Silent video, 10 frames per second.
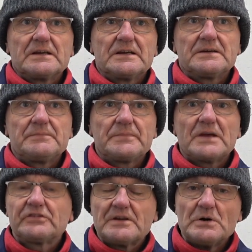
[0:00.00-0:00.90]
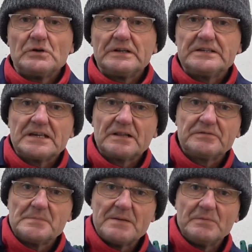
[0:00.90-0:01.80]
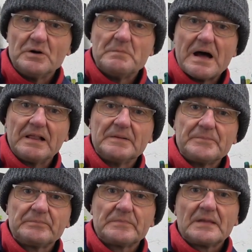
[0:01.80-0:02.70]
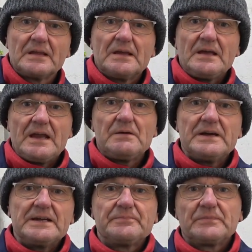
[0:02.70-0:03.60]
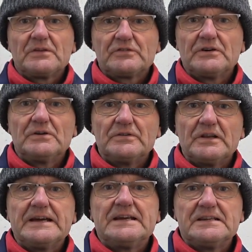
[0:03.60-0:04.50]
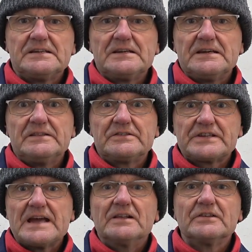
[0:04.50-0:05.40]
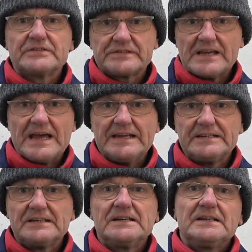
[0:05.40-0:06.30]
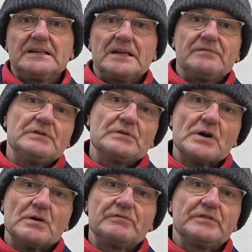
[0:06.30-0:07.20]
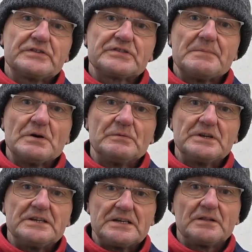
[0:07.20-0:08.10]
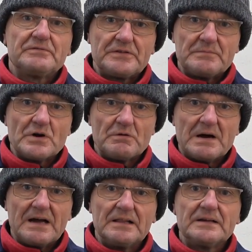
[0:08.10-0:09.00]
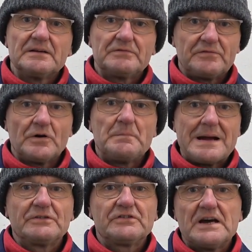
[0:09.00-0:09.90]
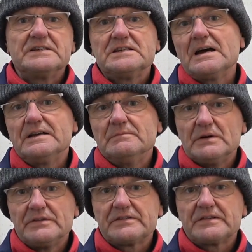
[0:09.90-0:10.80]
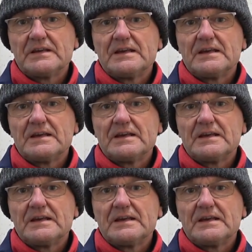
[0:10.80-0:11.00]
um, a SIM only deal for my mobile. Anyway, so the lady in sales said, if you go for the SIM only deal for the mobile for £4.99 a month,